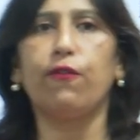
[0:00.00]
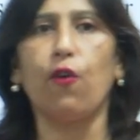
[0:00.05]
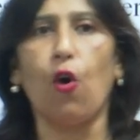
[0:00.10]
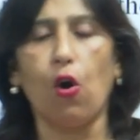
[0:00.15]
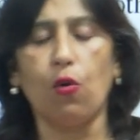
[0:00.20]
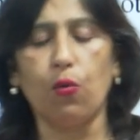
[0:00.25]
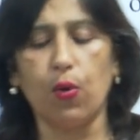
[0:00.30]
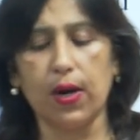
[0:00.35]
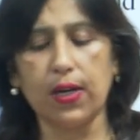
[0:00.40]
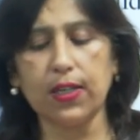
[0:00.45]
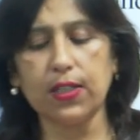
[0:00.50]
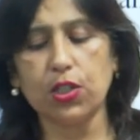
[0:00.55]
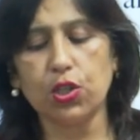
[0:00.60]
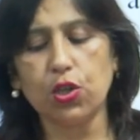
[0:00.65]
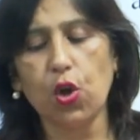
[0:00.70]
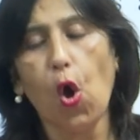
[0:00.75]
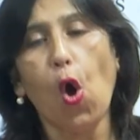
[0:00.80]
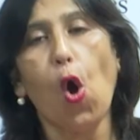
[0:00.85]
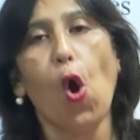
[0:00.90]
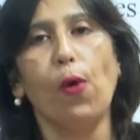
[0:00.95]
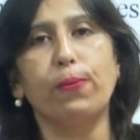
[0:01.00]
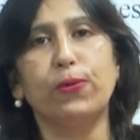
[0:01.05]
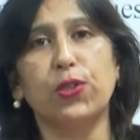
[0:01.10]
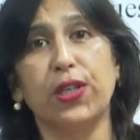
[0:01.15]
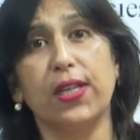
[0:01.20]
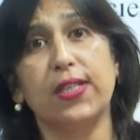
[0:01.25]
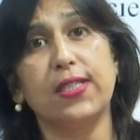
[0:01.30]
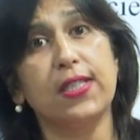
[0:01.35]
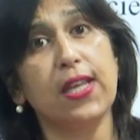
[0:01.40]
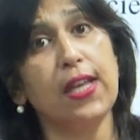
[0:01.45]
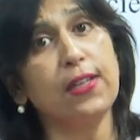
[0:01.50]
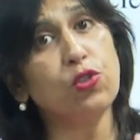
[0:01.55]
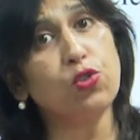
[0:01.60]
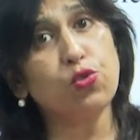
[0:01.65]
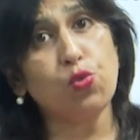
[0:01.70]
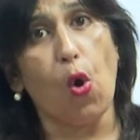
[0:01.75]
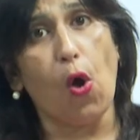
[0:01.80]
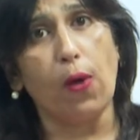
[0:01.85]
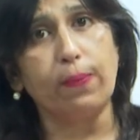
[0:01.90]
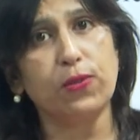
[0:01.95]
forwards, options and
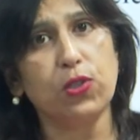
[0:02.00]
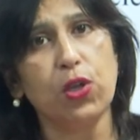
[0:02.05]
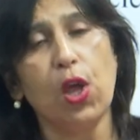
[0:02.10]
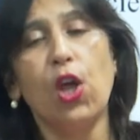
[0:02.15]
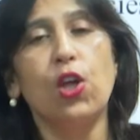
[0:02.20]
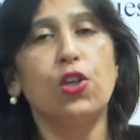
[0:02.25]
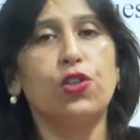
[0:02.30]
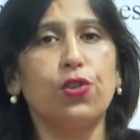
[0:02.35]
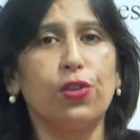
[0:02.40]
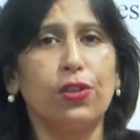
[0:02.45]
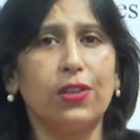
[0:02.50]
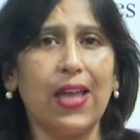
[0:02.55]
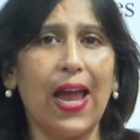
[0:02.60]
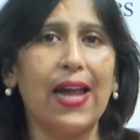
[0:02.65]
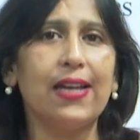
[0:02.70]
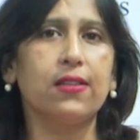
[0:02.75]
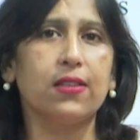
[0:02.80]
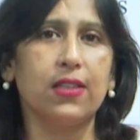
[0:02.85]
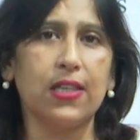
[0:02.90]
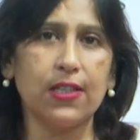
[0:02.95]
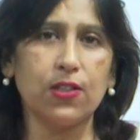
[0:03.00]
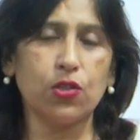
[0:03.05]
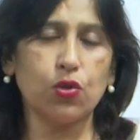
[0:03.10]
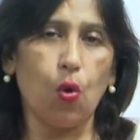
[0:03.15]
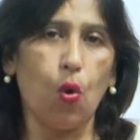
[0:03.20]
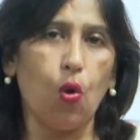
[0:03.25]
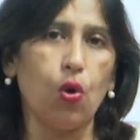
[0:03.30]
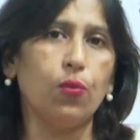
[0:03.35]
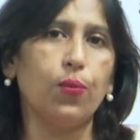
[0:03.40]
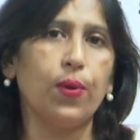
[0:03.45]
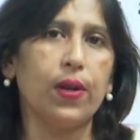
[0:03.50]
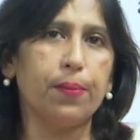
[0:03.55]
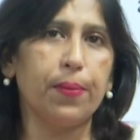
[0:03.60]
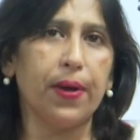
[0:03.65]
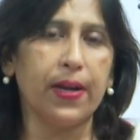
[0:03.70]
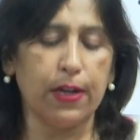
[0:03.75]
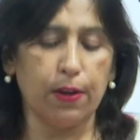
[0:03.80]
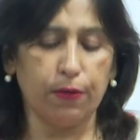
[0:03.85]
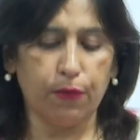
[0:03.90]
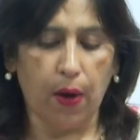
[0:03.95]
swaps. So, that these all will
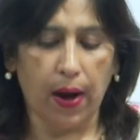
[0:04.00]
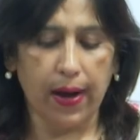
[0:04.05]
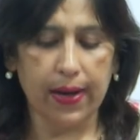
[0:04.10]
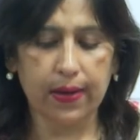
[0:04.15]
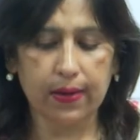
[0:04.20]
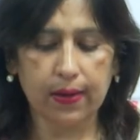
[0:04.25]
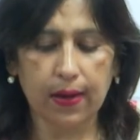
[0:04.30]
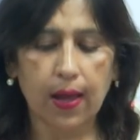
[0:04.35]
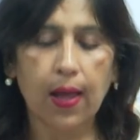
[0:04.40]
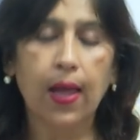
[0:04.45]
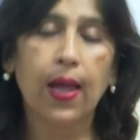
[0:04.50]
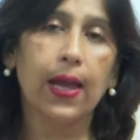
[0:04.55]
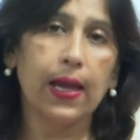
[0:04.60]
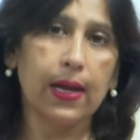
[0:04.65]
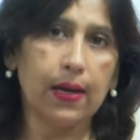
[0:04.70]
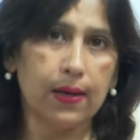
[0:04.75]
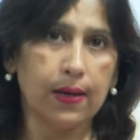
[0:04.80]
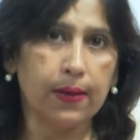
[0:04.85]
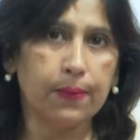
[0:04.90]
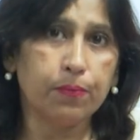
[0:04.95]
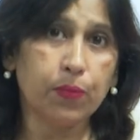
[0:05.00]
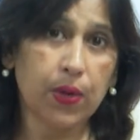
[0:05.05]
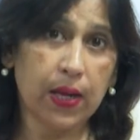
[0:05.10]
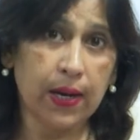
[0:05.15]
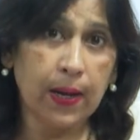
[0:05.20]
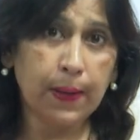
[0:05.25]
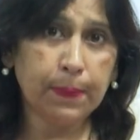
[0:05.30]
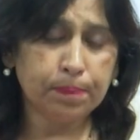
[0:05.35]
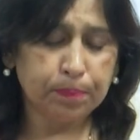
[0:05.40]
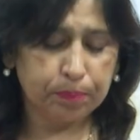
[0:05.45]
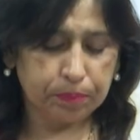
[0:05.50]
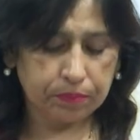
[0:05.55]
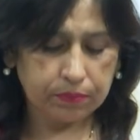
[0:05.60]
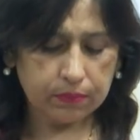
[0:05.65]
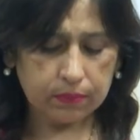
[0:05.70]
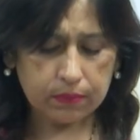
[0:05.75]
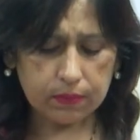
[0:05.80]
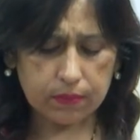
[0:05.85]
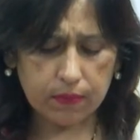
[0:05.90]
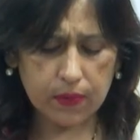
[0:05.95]
be defined uh, in a
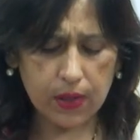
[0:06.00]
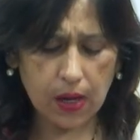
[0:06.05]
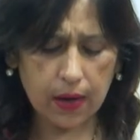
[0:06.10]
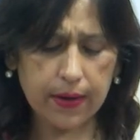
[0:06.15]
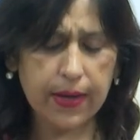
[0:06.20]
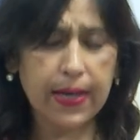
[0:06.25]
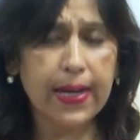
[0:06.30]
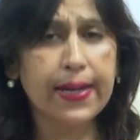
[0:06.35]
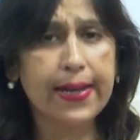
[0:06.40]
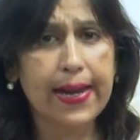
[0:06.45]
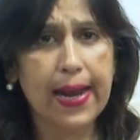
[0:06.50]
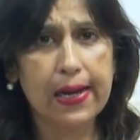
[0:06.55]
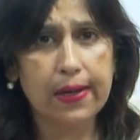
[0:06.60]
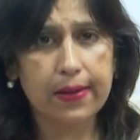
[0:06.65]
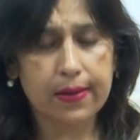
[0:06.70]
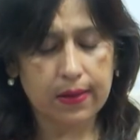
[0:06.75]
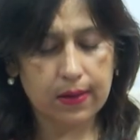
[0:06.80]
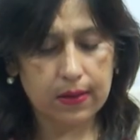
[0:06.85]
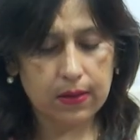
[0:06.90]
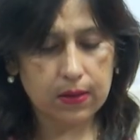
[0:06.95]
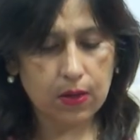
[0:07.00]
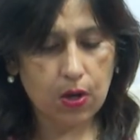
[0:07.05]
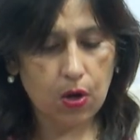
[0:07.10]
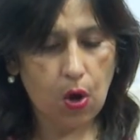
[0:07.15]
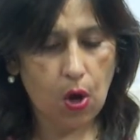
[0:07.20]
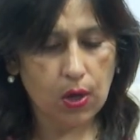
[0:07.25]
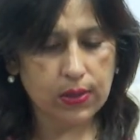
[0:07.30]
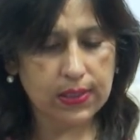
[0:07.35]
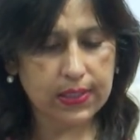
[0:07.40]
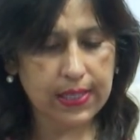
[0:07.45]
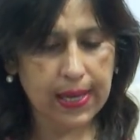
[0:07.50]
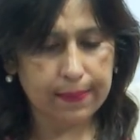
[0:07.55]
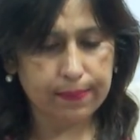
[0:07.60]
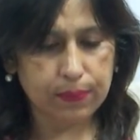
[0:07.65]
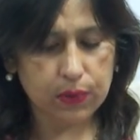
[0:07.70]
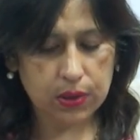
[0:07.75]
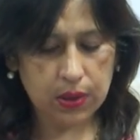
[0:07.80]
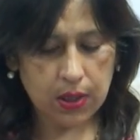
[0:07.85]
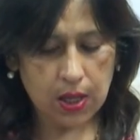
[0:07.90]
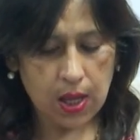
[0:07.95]
detailed
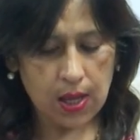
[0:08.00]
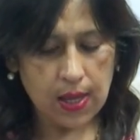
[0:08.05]
concept.